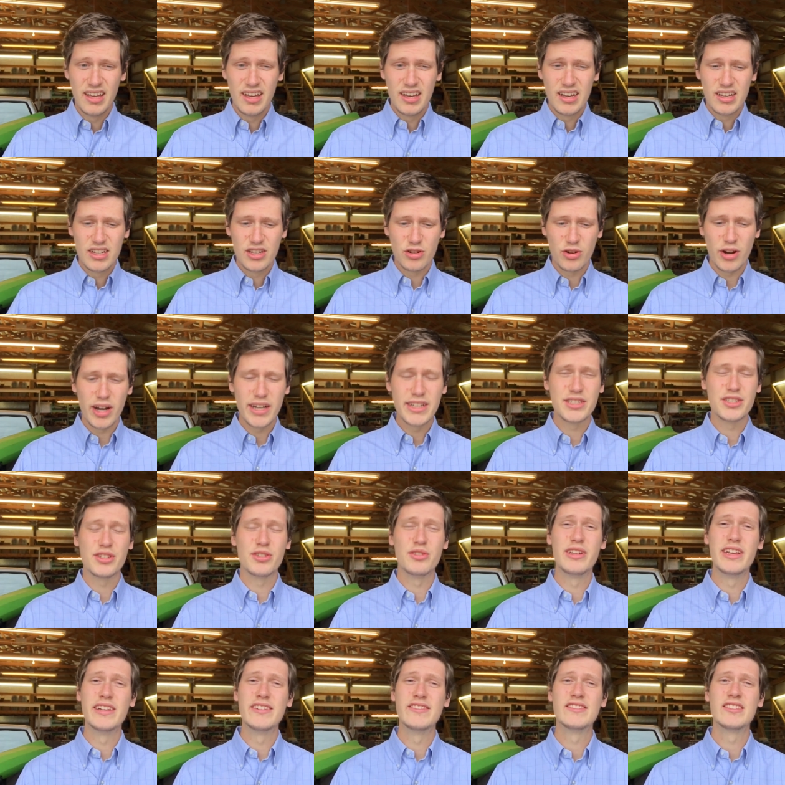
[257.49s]
Christ who
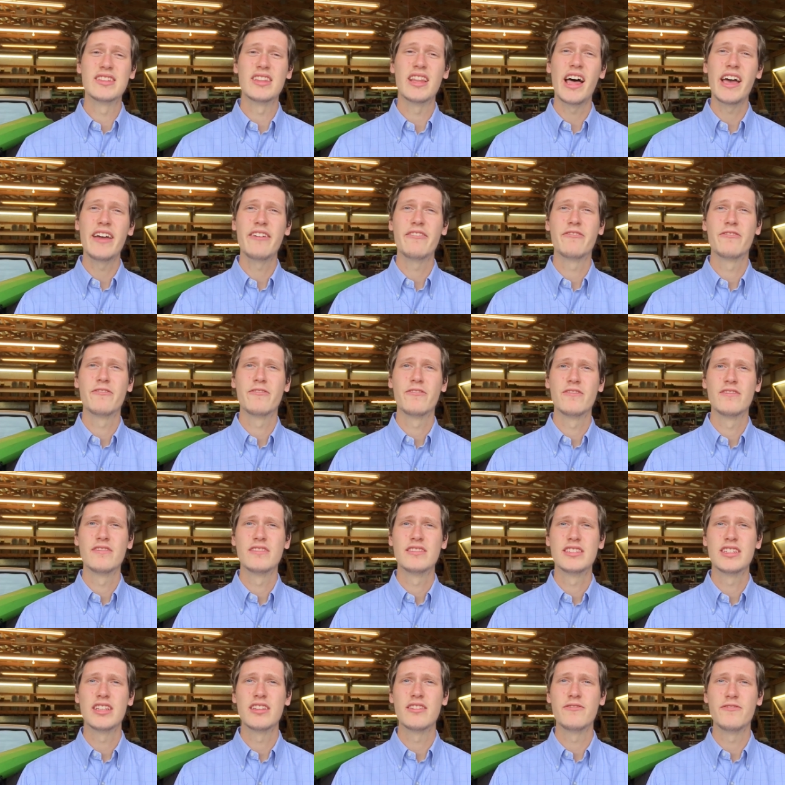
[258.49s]
gives life
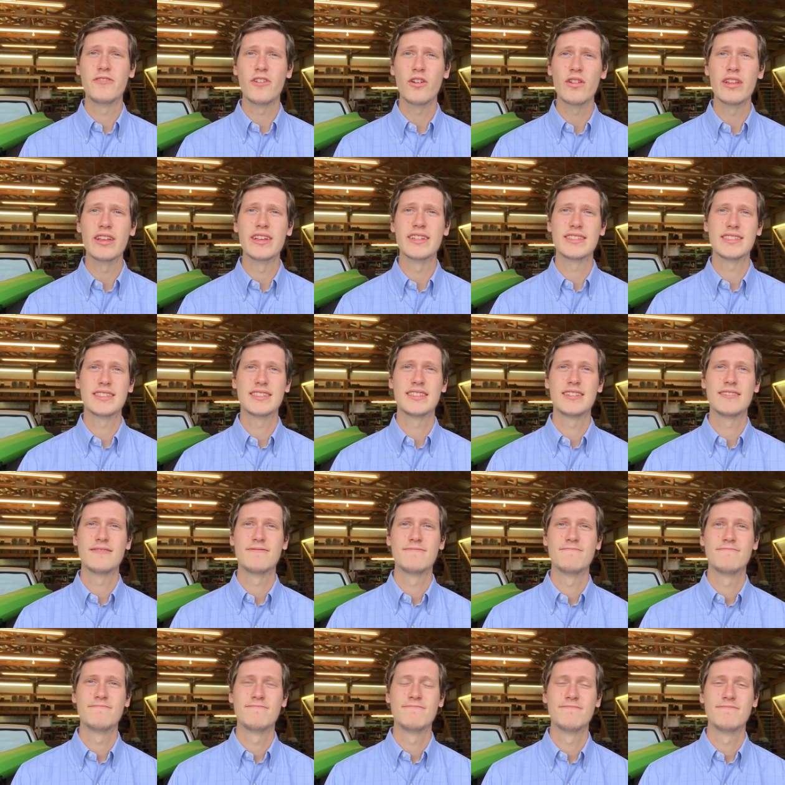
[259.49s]
to the fullest.
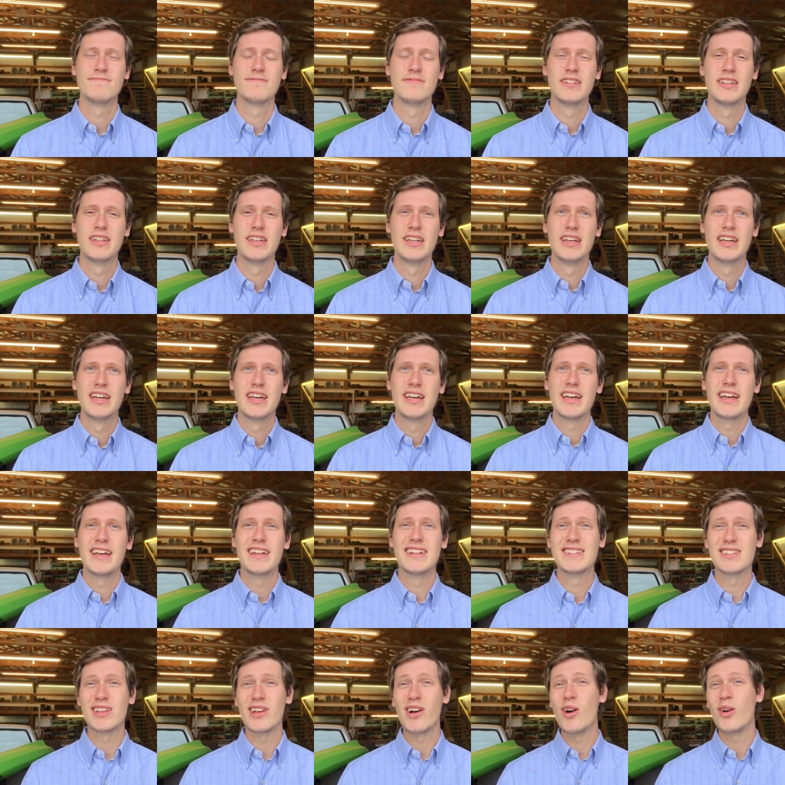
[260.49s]
It
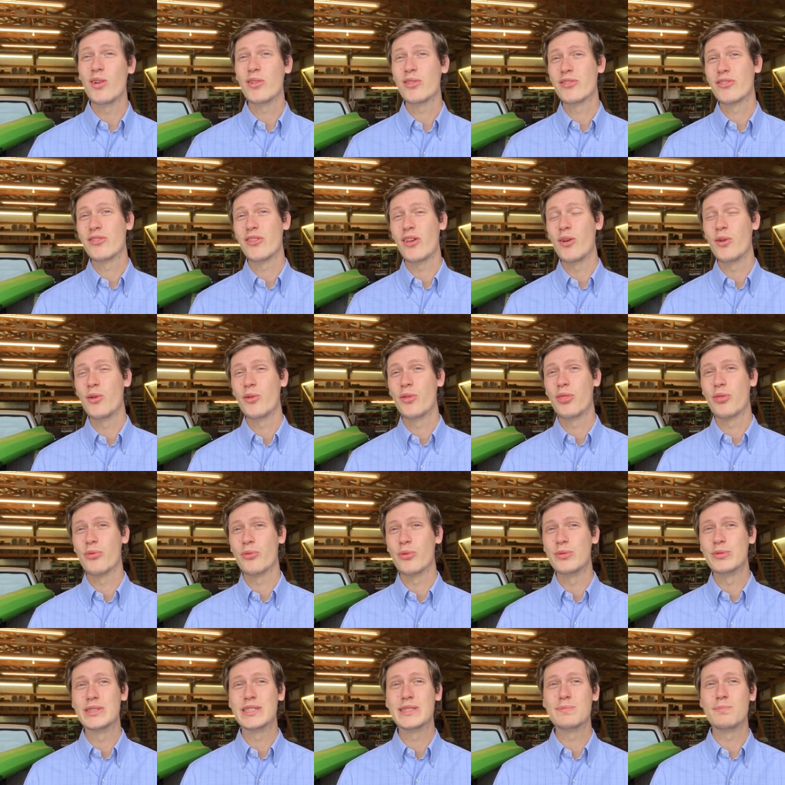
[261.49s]
is also
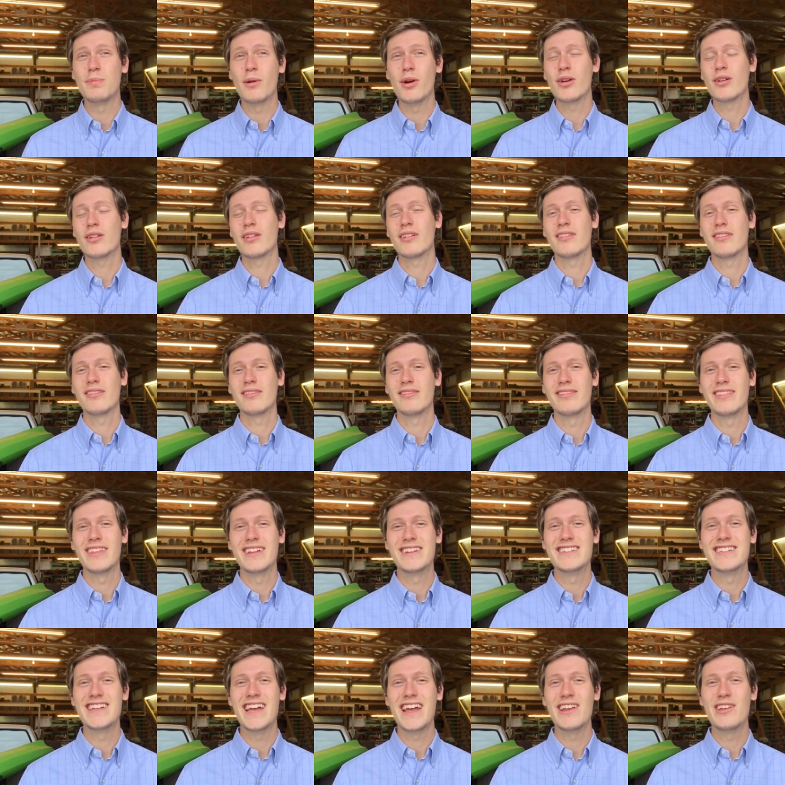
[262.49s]
through Spark
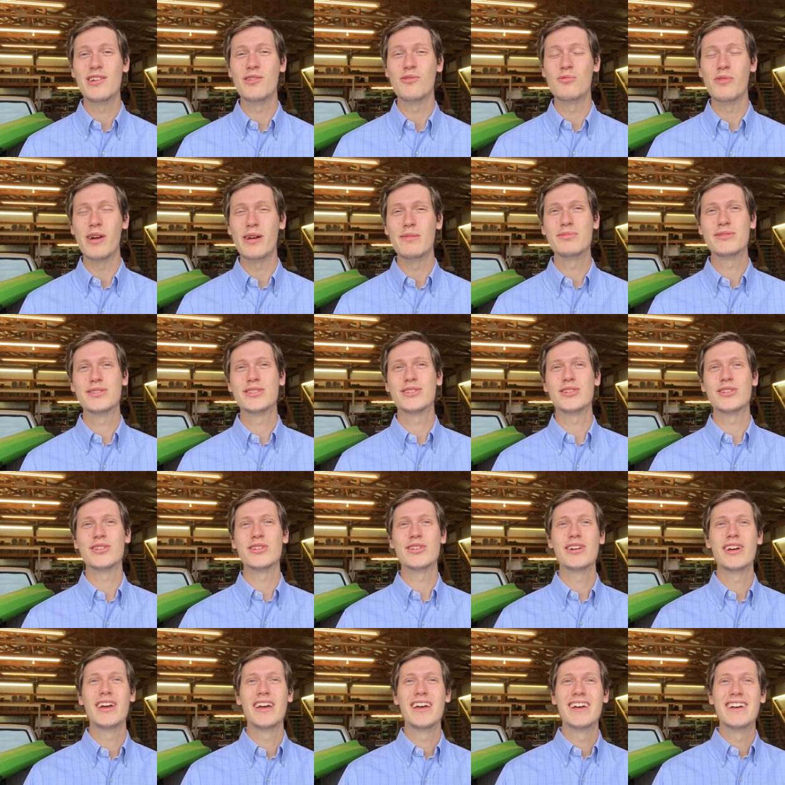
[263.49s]
that Daniel
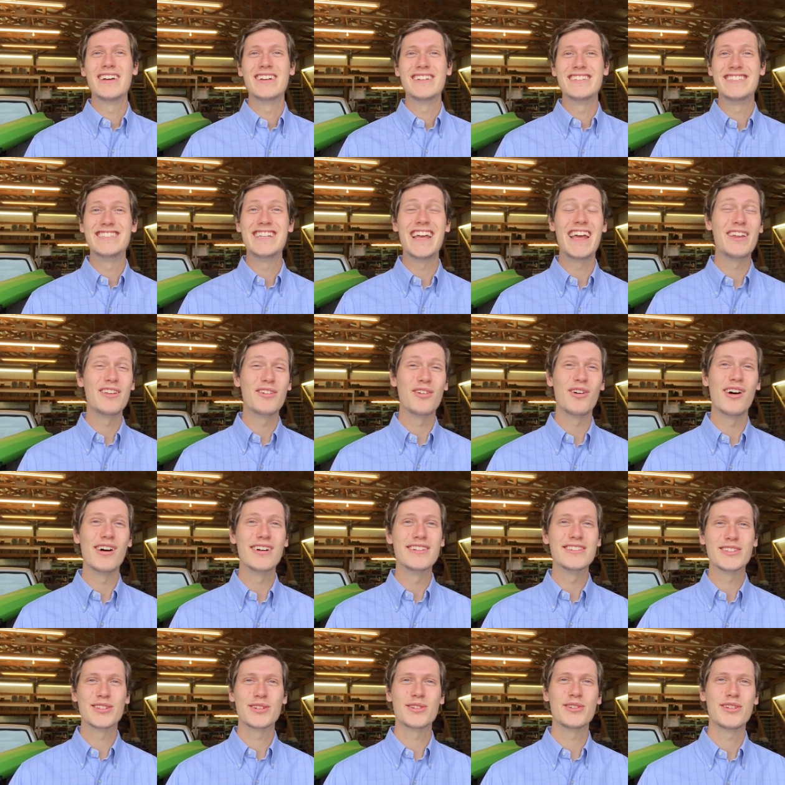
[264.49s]
Webster, Daniel
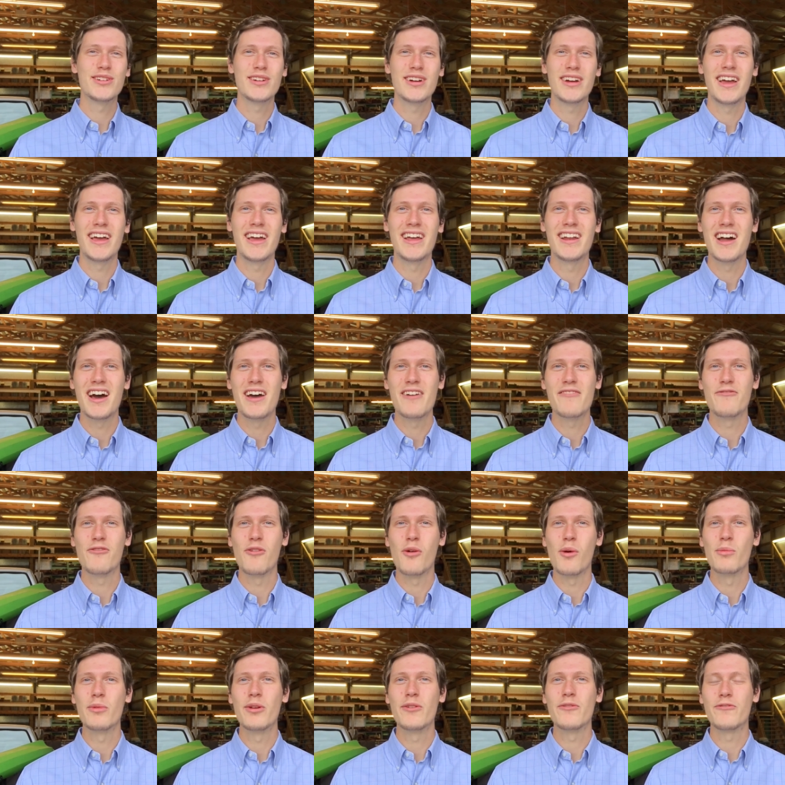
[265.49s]
Hunter, and I
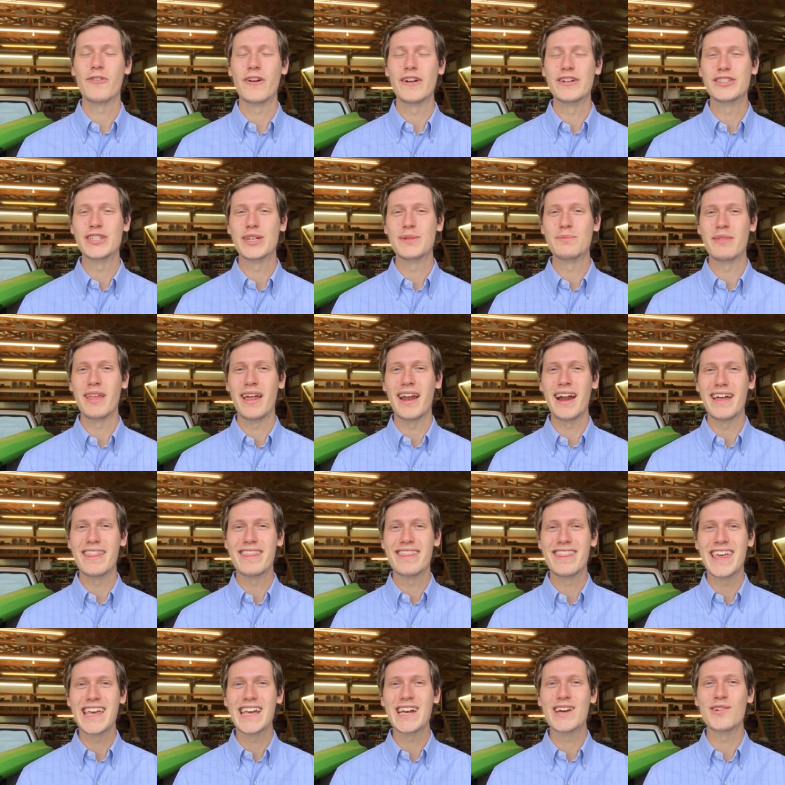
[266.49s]
formed a friendship that I
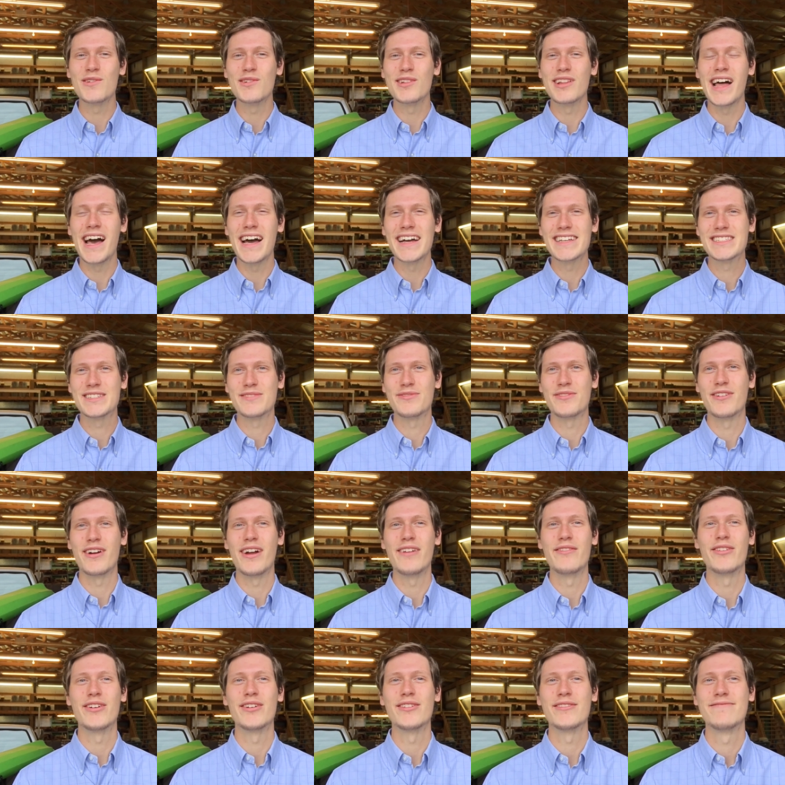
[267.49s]
think will last
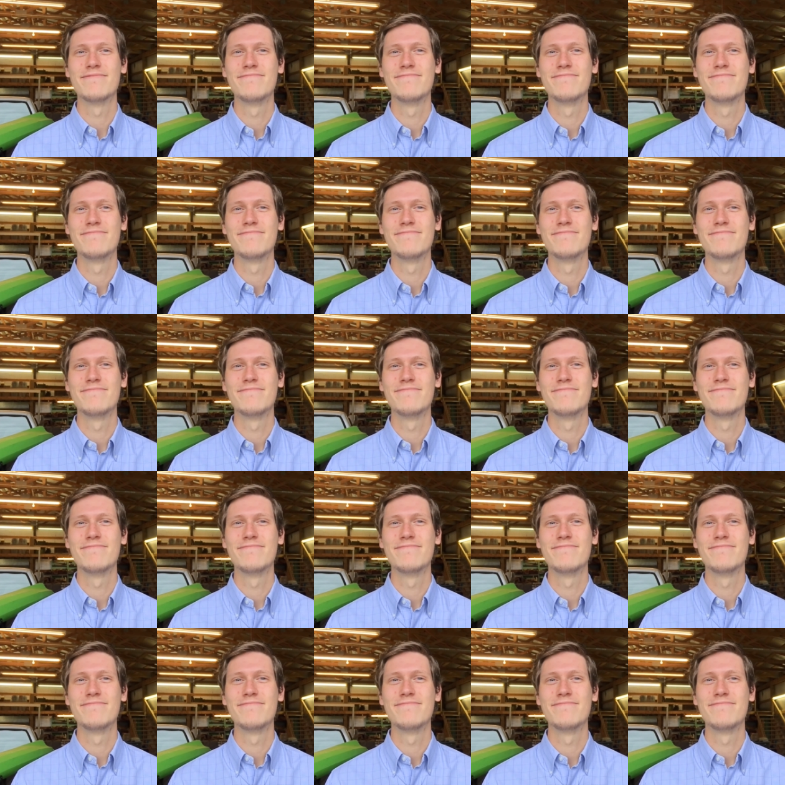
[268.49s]
forever.